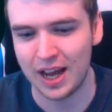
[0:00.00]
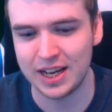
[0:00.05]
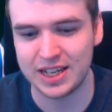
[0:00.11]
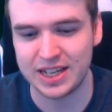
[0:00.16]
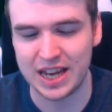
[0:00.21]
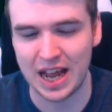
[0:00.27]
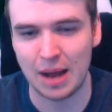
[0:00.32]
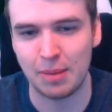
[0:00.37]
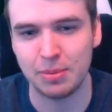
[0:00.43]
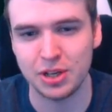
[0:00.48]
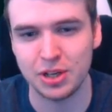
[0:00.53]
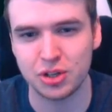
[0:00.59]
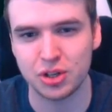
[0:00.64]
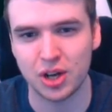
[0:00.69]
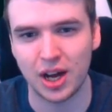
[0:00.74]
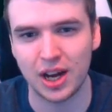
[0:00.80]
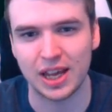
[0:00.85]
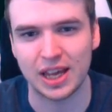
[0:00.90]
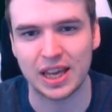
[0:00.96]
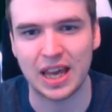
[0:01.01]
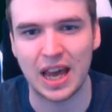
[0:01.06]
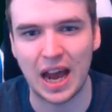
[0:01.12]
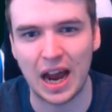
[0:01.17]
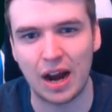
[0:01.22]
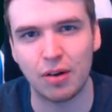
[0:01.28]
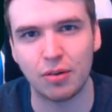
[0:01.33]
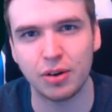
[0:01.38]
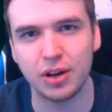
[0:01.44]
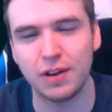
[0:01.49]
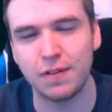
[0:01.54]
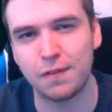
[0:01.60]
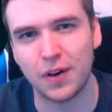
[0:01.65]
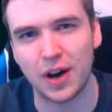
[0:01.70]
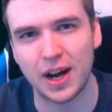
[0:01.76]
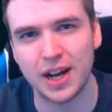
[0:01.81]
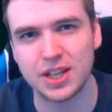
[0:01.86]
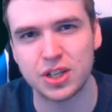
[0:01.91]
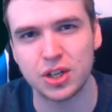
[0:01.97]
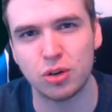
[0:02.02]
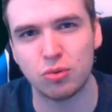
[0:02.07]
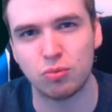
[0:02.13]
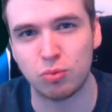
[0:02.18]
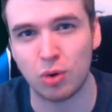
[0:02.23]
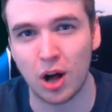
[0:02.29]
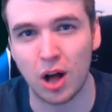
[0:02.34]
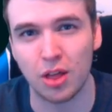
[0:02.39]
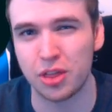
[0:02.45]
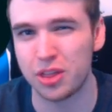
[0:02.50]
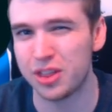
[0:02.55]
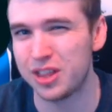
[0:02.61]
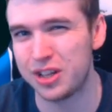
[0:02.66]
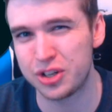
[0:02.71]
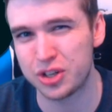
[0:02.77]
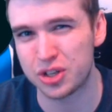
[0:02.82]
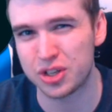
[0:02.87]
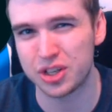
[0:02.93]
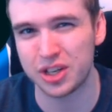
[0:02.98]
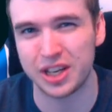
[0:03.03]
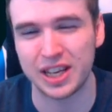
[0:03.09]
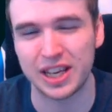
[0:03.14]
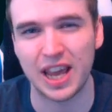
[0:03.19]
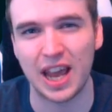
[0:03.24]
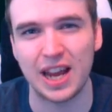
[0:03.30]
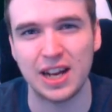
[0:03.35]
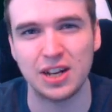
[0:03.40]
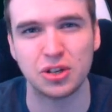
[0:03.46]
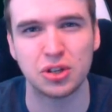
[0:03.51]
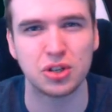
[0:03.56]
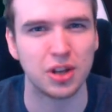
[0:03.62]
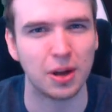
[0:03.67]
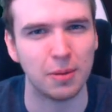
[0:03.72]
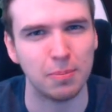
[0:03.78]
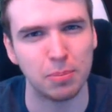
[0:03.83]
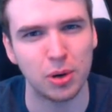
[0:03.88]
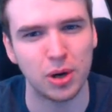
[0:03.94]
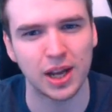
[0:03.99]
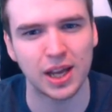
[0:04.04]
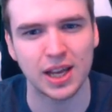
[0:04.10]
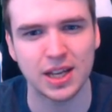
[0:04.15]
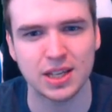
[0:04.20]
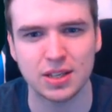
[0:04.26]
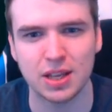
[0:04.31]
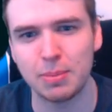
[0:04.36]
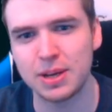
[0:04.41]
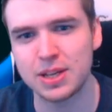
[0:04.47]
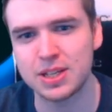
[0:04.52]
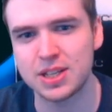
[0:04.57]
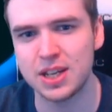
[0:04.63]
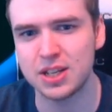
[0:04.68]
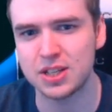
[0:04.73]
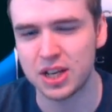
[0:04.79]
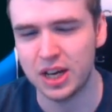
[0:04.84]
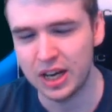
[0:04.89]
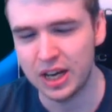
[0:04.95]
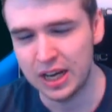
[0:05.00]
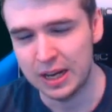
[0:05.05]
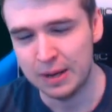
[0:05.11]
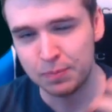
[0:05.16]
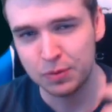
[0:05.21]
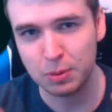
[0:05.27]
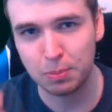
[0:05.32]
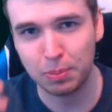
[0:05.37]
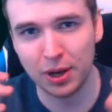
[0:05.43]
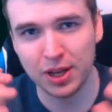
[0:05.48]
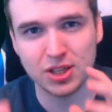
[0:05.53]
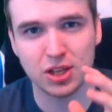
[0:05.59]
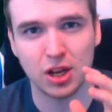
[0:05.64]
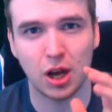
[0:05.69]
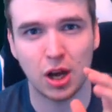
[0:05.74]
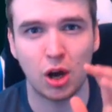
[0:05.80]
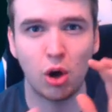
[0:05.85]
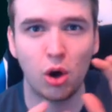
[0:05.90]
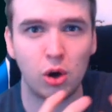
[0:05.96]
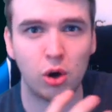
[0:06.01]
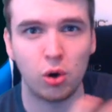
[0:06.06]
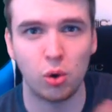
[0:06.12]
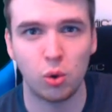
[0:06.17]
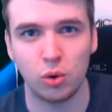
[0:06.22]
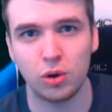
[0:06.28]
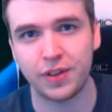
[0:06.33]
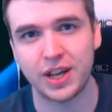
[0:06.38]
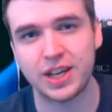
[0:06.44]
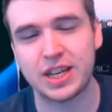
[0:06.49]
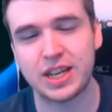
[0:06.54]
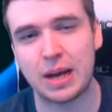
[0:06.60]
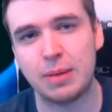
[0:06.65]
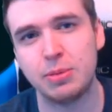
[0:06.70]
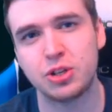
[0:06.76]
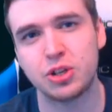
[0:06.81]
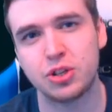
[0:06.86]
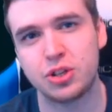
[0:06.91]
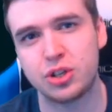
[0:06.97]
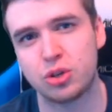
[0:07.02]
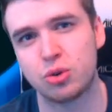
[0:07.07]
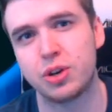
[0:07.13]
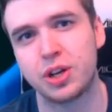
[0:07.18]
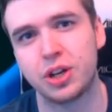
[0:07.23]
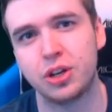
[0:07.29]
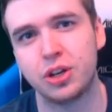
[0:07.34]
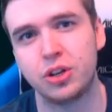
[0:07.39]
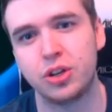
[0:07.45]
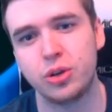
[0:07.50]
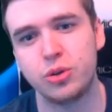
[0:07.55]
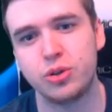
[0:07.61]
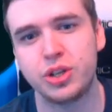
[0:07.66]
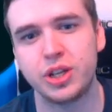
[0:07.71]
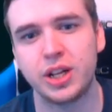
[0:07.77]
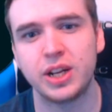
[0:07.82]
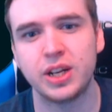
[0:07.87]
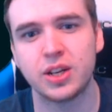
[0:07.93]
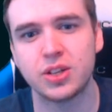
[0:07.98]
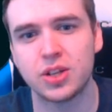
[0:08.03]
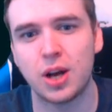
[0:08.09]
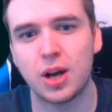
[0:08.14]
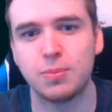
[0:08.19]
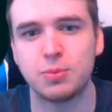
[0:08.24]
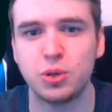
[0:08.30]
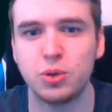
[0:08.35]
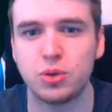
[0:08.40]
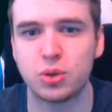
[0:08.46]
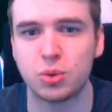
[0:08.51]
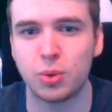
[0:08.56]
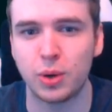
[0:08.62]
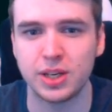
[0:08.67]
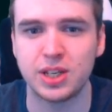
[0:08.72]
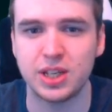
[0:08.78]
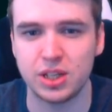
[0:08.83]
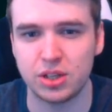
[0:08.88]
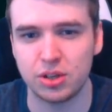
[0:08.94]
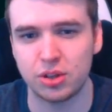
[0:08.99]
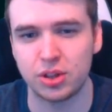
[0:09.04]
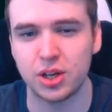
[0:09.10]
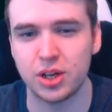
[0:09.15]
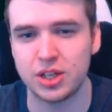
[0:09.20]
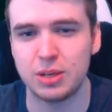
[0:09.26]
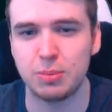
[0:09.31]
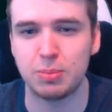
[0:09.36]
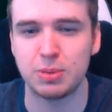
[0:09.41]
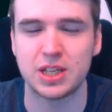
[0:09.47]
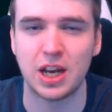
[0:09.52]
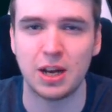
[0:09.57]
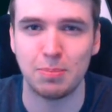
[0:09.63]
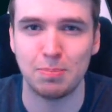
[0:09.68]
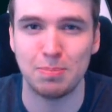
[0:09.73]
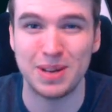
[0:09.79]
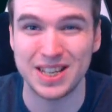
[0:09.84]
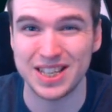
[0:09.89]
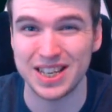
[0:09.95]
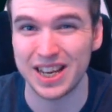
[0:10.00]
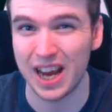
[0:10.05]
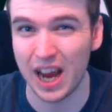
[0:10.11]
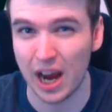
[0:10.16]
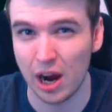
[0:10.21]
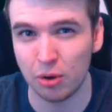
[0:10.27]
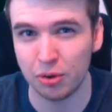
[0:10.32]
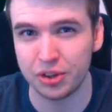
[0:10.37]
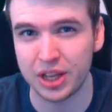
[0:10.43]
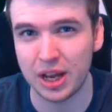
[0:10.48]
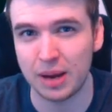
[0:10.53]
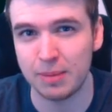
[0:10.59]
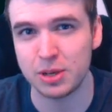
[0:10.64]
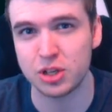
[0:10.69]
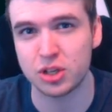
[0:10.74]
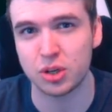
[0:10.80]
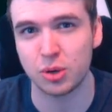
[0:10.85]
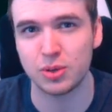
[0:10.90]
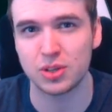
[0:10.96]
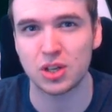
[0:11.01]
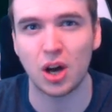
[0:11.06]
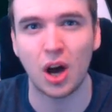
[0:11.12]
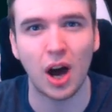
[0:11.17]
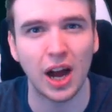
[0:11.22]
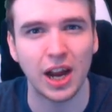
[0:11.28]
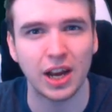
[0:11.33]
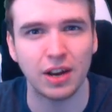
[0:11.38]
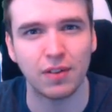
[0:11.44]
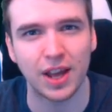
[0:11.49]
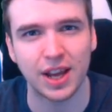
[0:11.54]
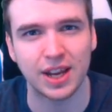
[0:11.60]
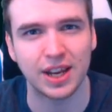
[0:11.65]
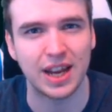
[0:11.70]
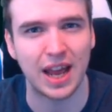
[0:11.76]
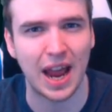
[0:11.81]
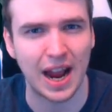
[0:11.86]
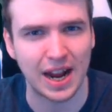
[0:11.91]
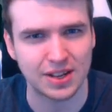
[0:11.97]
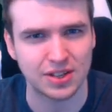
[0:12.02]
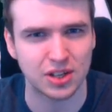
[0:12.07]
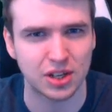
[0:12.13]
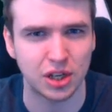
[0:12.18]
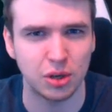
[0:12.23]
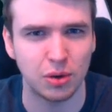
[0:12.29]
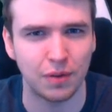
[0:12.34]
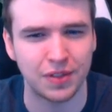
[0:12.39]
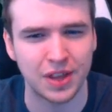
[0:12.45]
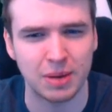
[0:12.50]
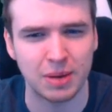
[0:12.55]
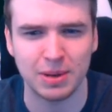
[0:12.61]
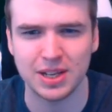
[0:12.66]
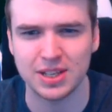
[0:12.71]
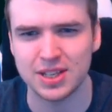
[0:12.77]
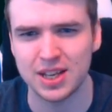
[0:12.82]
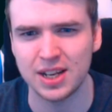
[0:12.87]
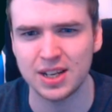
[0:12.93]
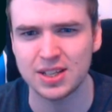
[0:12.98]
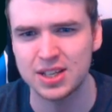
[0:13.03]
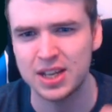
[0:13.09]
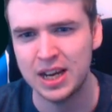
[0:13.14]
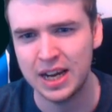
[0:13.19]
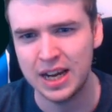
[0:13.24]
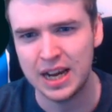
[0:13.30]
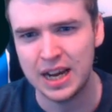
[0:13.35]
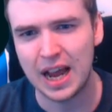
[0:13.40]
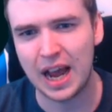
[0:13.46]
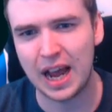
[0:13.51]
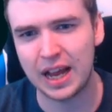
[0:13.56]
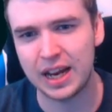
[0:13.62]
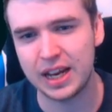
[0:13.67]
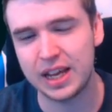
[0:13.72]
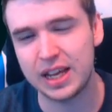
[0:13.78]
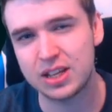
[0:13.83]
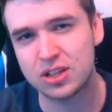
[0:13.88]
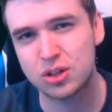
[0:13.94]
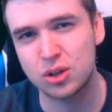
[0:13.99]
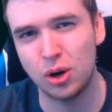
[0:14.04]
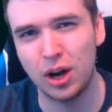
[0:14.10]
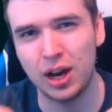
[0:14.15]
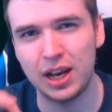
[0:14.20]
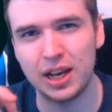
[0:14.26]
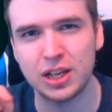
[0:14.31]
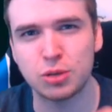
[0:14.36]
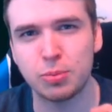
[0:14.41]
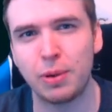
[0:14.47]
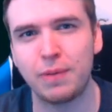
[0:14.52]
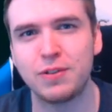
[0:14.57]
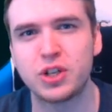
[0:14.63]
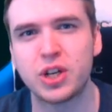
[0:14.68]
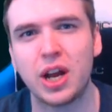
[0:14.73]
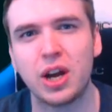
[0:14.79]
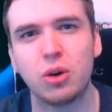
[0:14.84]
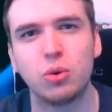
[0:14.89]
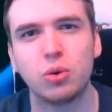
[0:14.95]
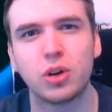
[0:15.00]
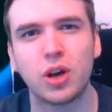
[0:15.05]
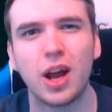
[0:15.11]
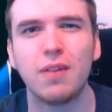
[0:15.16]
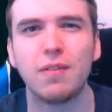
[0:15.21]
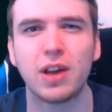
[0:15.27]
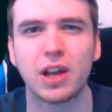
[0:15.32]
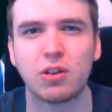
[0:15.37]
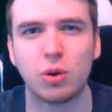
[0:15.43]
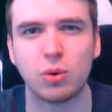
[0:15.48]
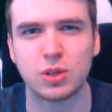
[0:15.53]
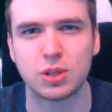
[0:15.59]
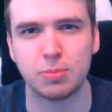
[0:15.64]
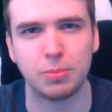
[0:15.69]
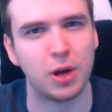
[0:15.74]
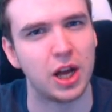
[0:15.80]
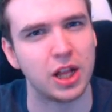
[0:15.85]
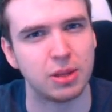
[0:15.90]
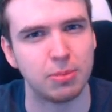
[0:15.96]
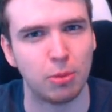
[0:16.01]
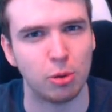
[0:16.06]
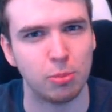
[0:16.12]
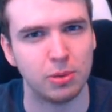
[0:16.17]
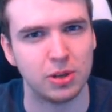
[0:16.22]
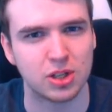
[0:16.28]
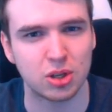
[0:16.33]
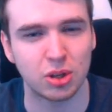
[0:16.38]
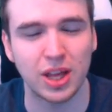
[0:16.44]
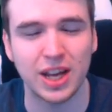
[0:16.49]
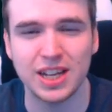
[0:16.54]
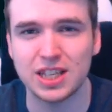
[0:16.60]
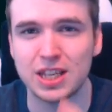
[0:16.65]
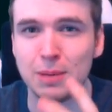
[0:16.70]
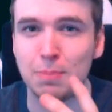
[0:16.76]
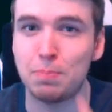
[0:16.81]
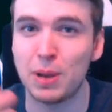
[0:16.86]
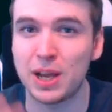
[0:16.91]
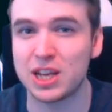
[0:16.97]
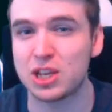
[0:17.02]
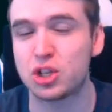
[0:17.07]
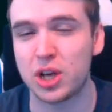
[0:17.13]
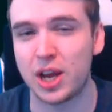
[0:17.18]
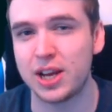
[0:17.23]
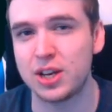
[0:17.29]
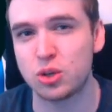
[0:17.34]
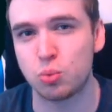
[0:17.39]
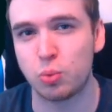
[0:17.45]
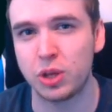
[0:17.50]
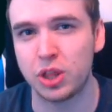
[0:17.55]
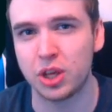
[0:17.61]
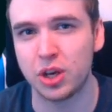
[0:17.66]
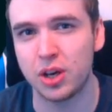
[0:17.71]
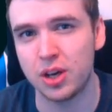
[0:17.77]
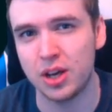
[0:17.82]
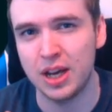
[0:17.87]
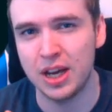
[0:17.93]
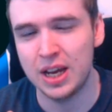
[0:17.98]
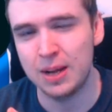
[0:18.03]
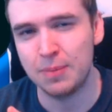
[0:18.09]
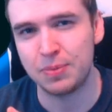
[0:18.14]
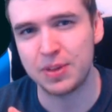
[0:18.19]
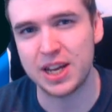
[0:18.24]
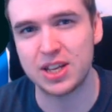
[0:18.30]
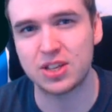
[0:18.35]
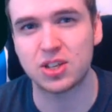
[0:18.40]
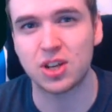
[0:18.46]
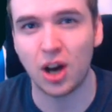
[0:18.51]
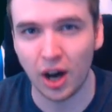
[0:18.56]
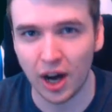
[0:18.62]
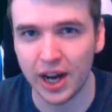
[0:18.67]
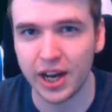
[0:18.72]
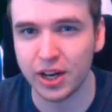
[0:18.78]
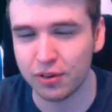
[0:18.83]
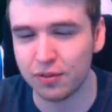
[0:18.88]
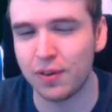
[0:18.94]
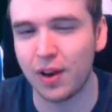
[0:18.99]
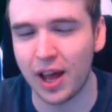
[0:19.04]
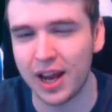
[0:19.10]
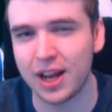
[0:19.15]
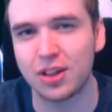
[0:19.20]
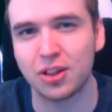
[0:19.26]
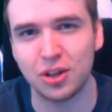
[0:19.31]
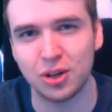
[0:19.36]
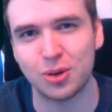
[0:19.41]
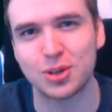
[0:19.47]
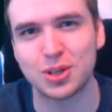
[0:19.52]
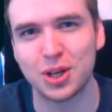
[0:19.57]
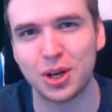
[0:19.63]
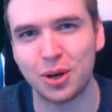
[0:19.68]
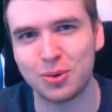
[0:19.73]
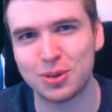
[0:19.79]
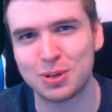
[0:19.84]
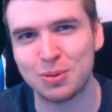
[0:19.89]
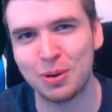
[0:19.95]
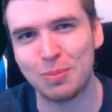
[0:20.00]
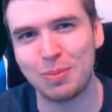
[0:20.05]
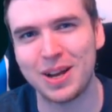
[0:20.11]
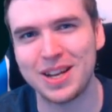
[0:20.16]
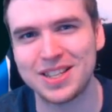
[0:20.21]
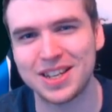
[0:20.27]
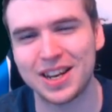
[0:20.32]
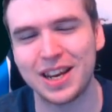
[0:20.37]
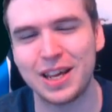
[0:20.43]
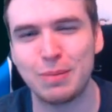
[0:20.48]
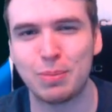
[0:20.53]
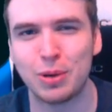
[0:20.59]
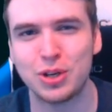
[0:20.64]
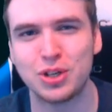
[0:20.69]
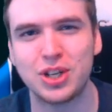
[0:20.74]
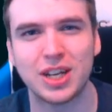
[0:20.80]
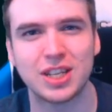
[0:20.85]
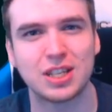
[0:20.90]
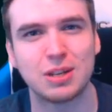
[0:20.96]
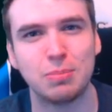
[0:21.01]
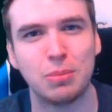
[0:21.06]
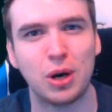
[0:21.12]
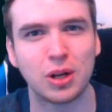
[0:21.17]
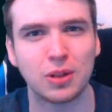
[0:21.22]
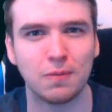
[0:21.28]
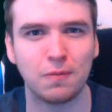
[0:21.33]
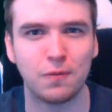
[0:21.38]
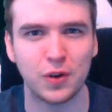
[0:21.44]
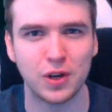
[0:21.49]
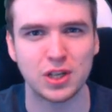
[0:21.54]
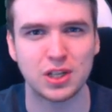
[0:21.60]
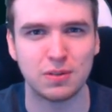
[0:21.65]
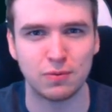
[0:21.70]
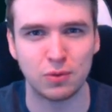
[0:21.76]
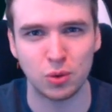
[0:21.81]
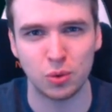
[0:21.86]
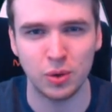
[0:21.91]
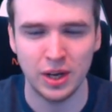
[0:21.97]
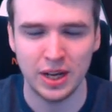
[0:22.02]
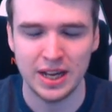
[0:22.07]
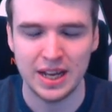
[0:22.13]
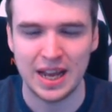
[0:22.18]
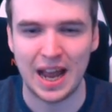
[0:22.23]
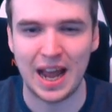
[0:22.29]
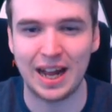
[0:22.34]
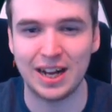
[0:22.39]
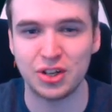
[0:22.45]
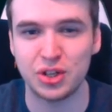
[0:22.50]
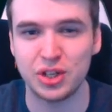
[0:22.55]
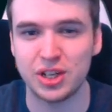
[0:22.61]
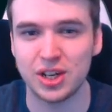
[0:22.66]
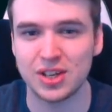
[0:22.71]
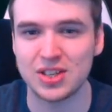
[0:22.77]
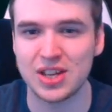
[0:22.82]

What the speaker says: damage kind of carry fighter rather than just an engaged stun bot, I guess that makes sense. Plus, all of that damage that she's already going to do, she then does up to 20 to 30% missing health damage, so it's kind of like an execute, if that makes sense, and it's got a little bit of a channel, kind of like her ultimate at the moment. So that is the biggest change with her. It's kind of like the Nocturne ultimate basically, but she has to mark them first of all, and she does